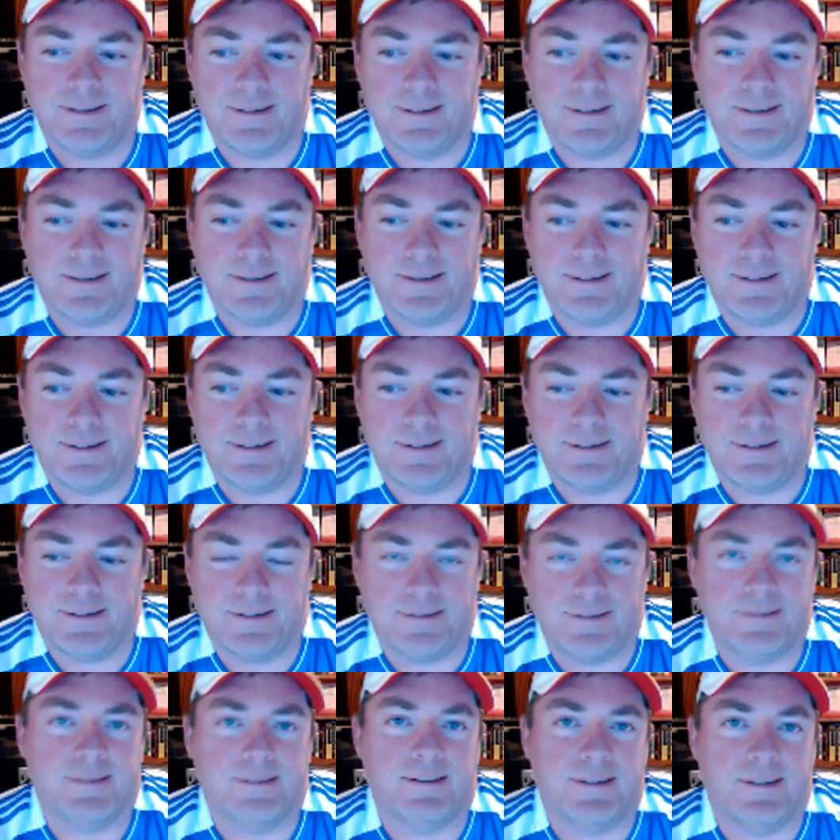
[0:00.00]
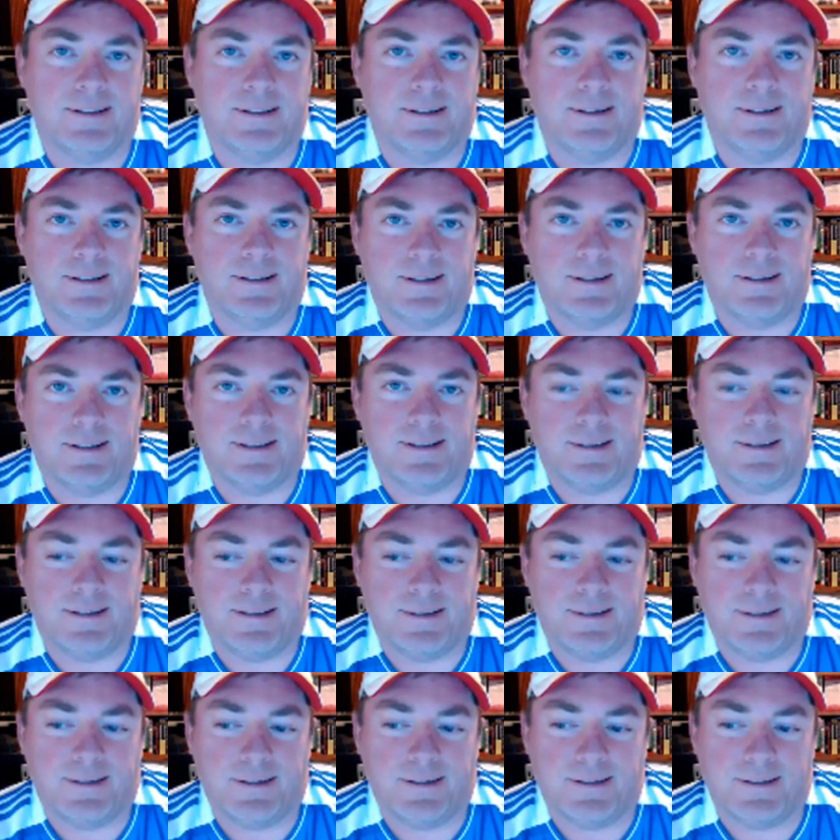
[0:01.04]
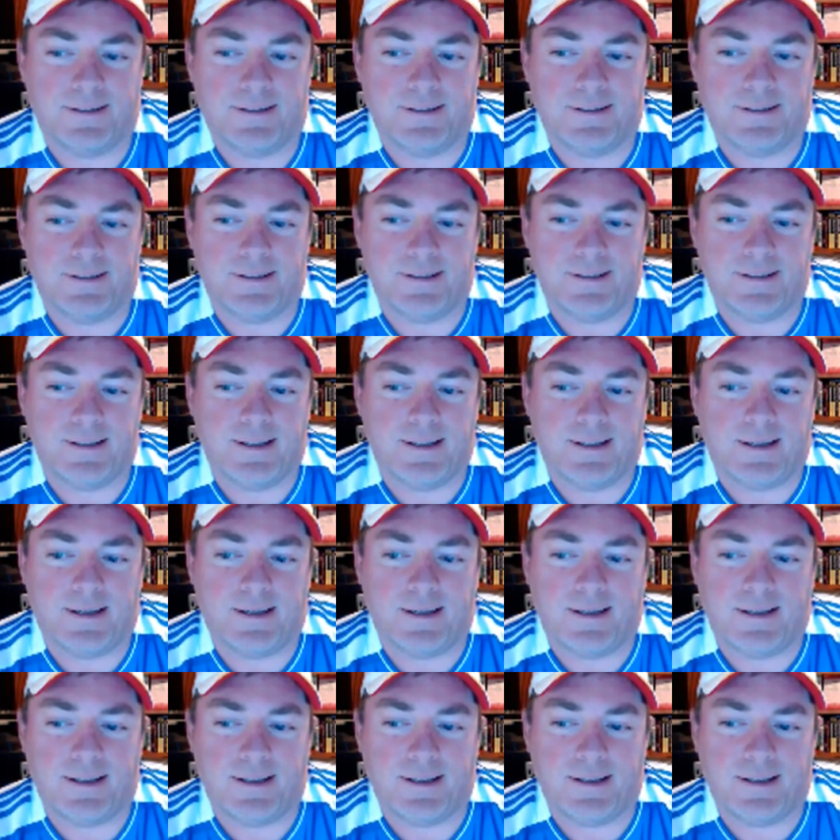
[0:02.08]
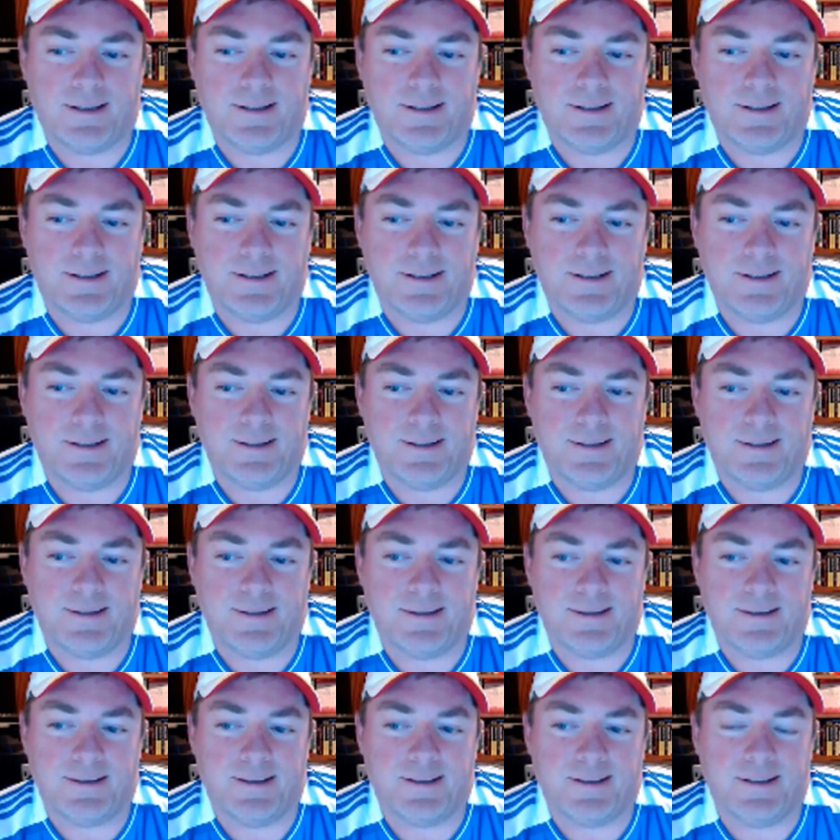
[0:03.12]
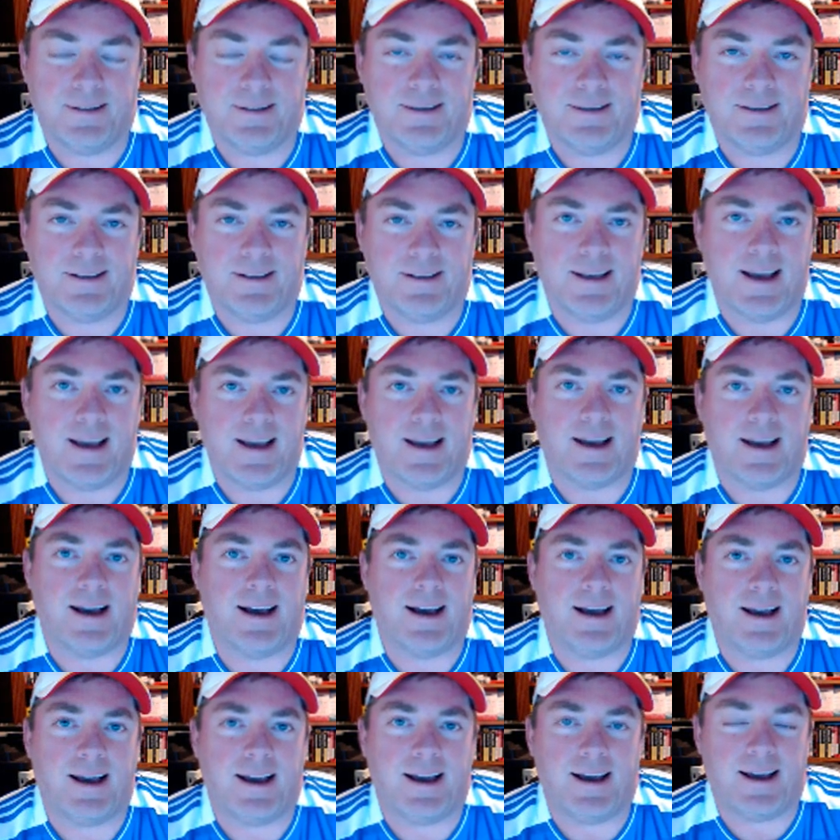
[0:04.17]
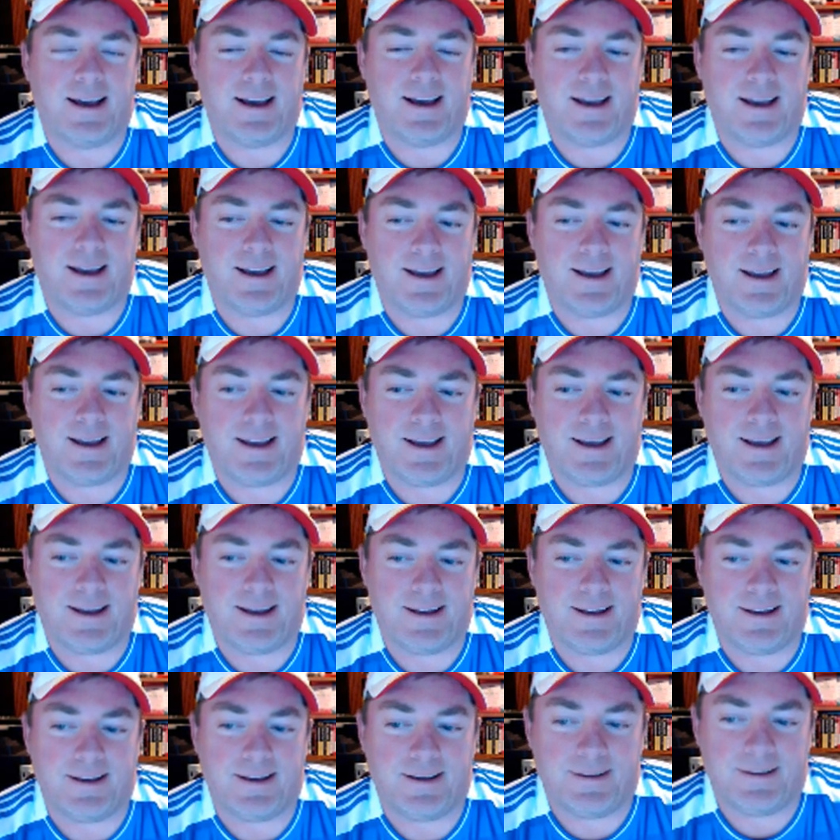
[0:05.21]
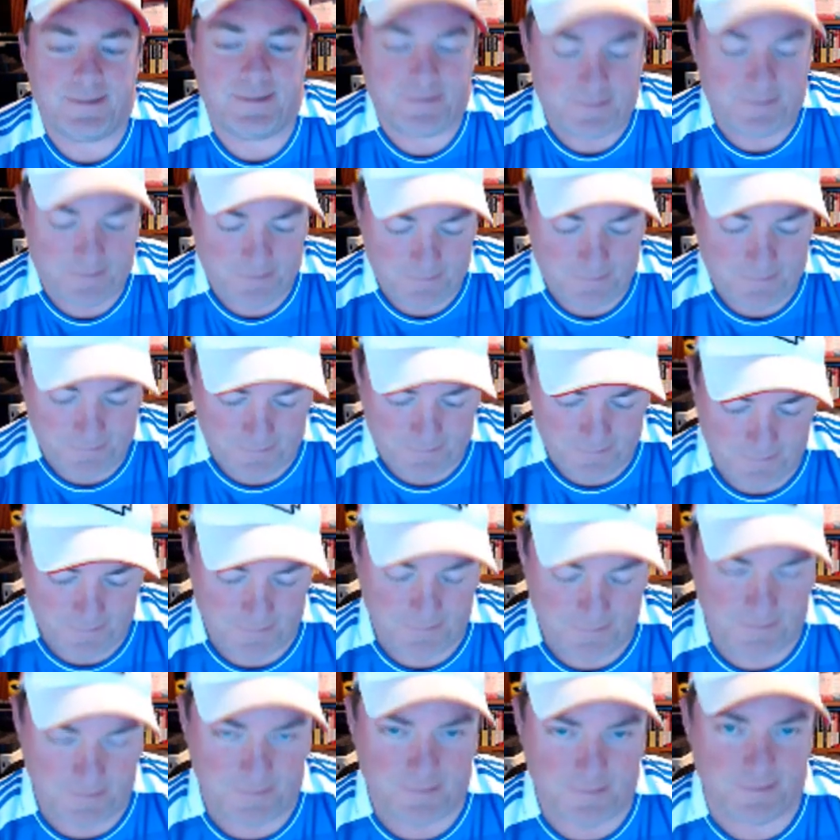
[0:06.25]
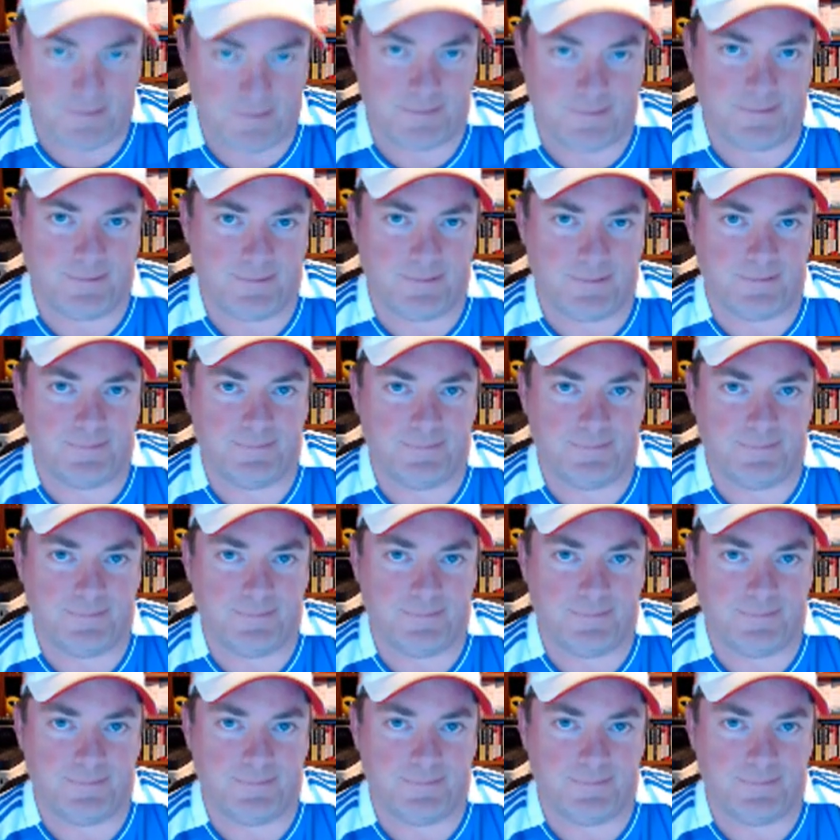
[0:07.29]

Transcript: (silent)